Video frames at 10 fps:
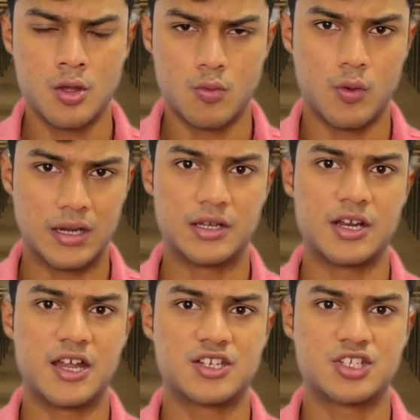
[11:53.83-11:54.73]
One
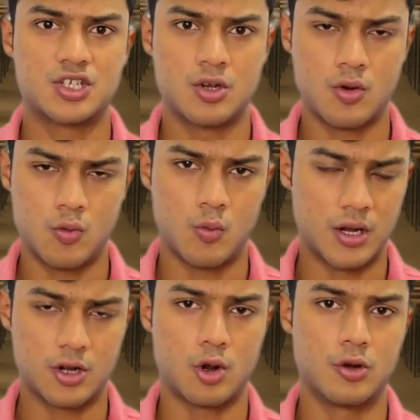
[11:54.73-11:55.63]
crash,
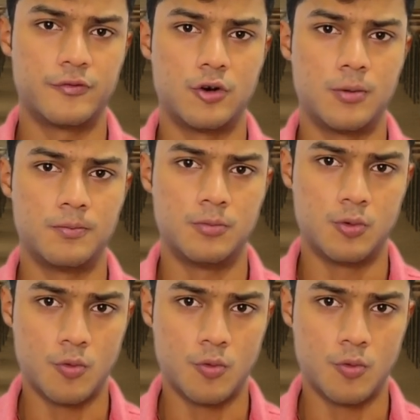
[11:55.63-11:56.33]
one wrong form,